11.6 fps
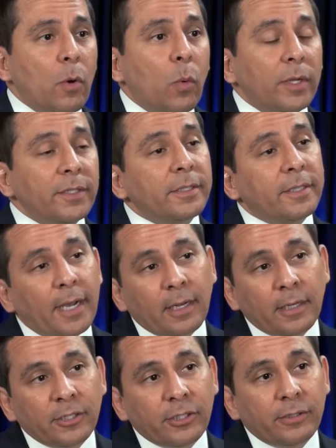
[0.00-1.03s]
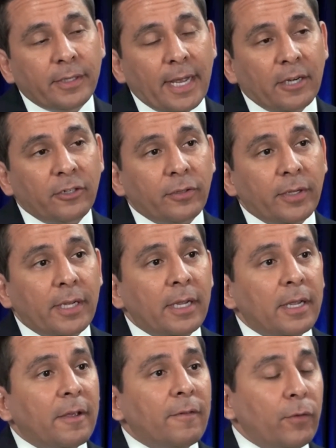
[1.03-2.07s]
Once a title issue is actually
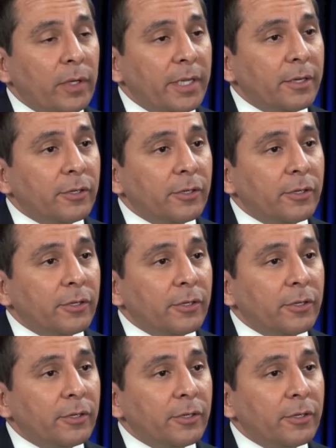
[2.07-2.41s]
fully